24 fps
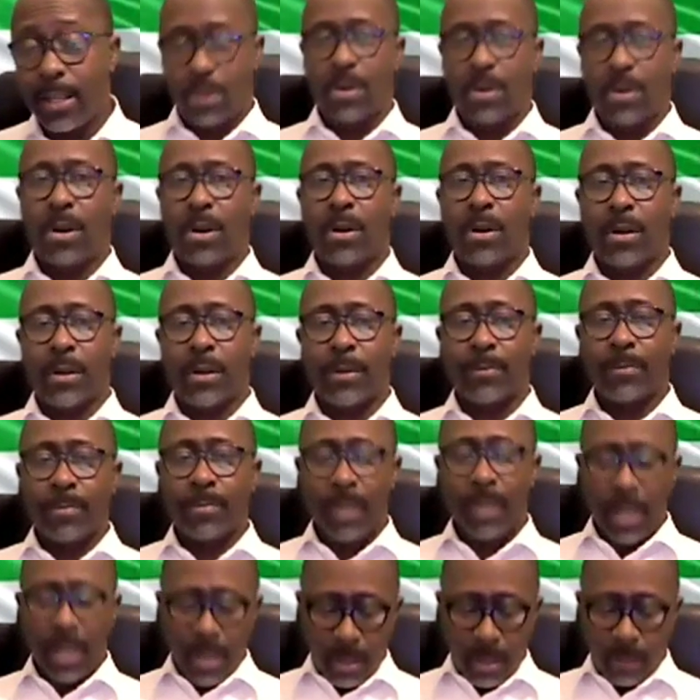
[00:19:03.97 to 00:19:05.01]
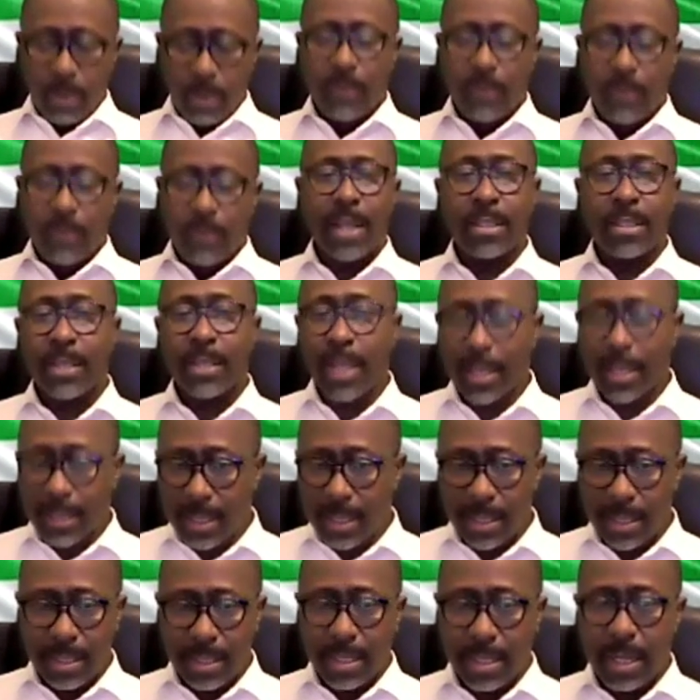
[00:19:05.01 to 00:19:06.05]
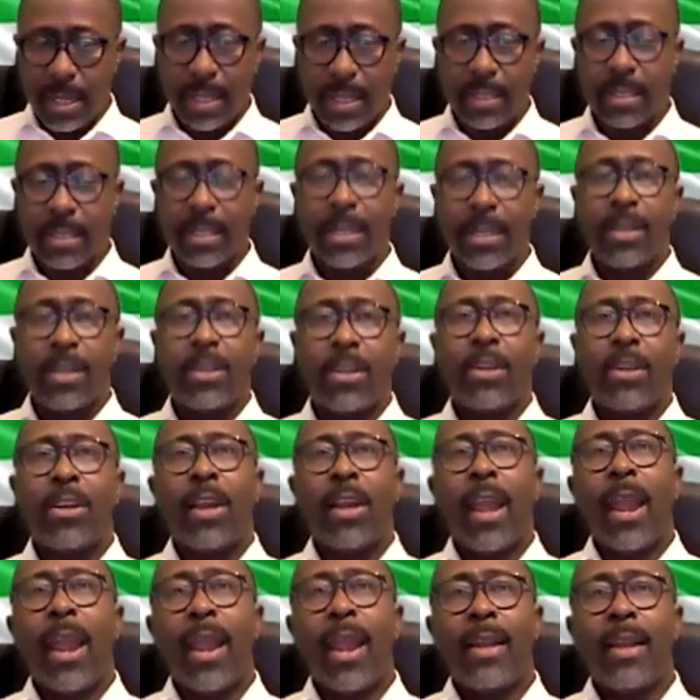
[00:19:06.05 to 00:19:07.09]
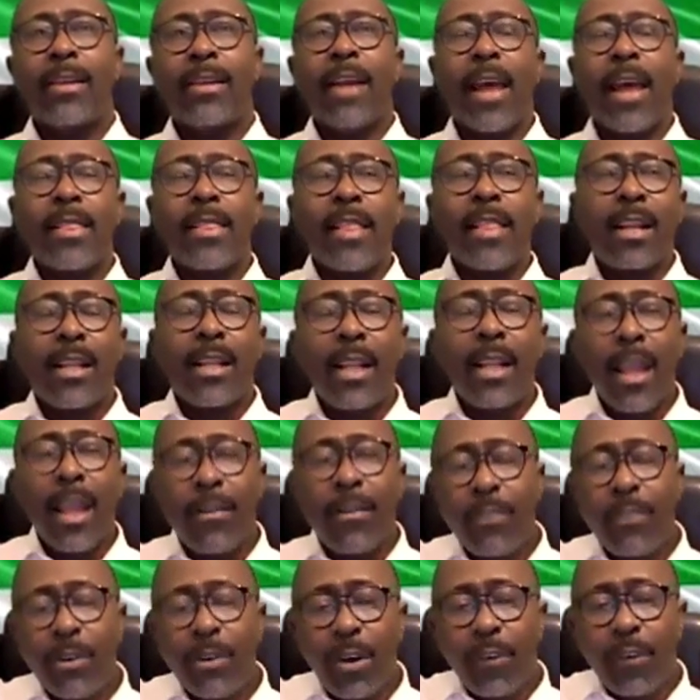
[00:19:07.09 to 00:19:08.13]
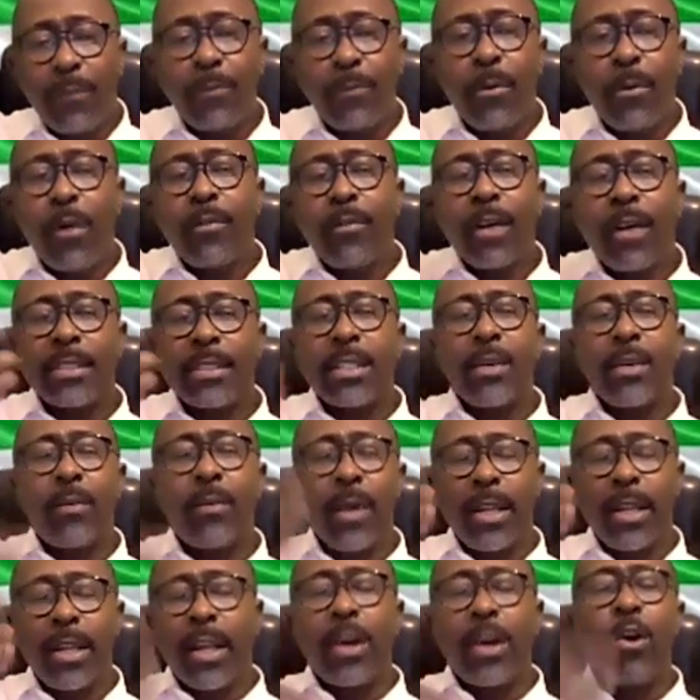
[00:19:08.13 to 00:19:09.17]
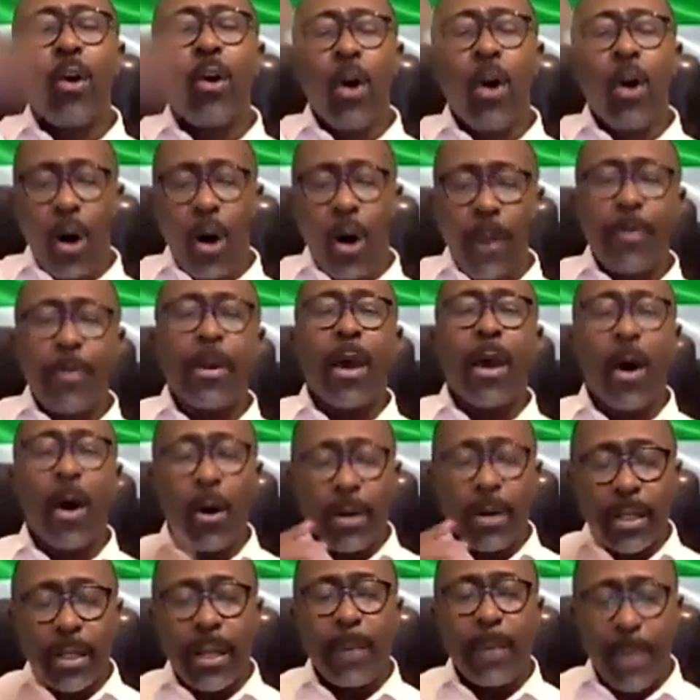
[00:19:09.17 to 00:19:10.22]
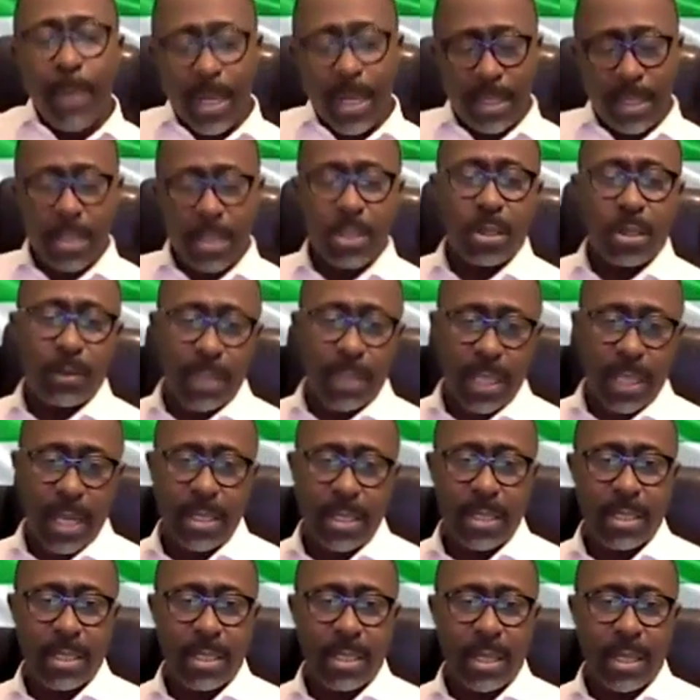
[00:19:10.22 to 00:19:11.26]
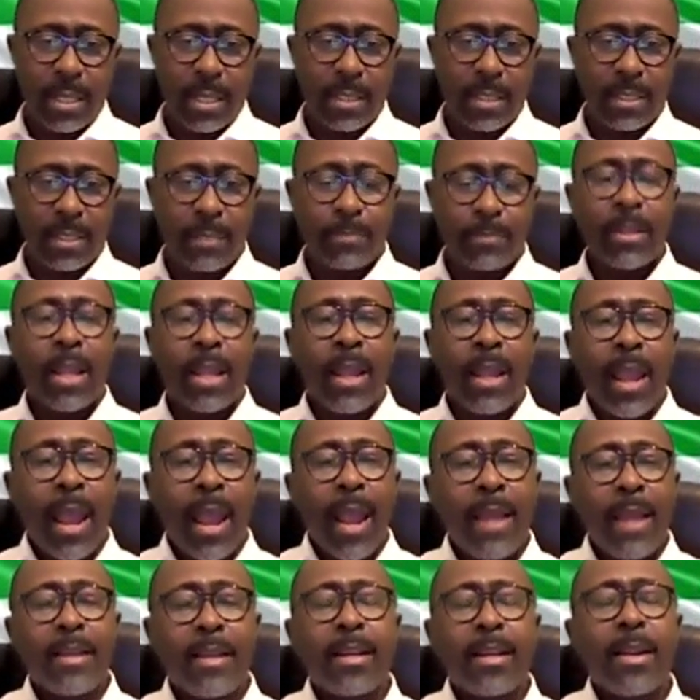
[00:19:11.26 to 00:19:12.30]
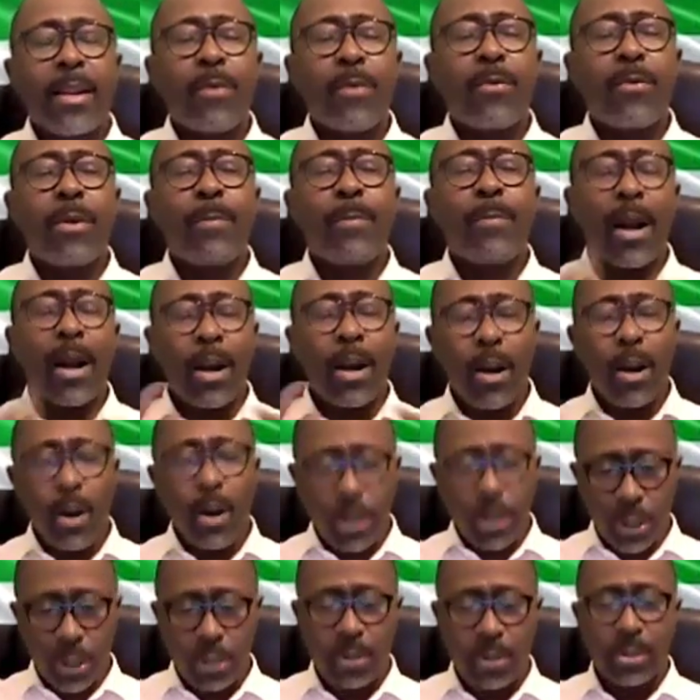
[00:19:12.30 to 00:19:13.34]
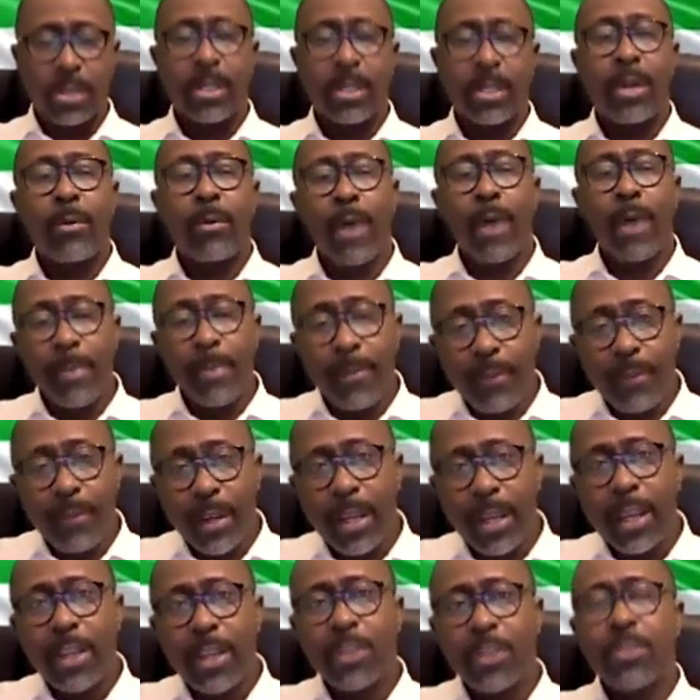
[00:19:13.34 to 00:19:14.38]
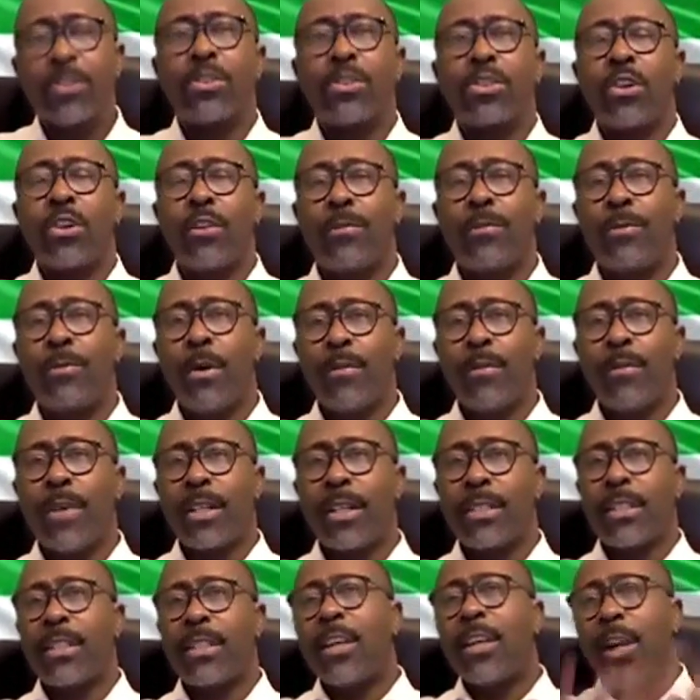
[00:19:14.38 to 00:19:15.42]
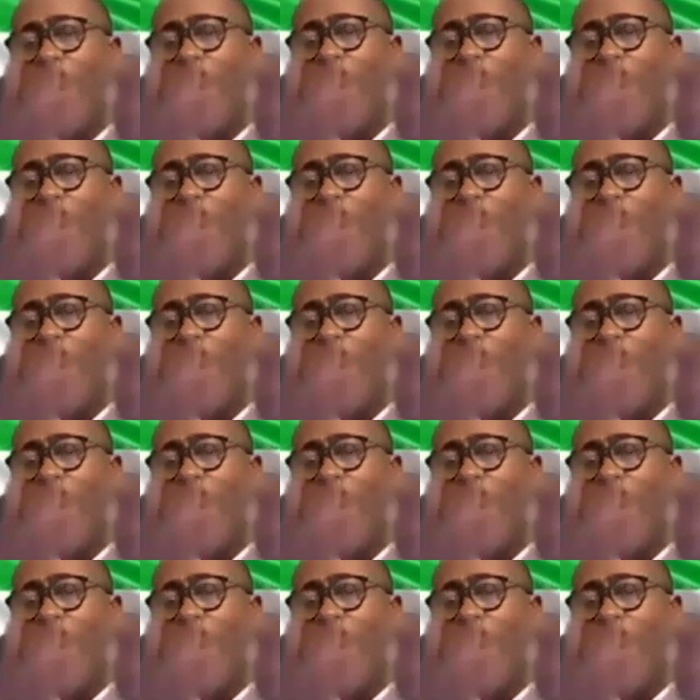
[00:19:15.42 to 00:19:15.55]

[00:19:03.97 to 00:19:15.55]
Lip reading: 8 o'clock, provide statistics, and the level of poverty where they go up on the basis of statistics, and the repercussions, the ramifications of poverty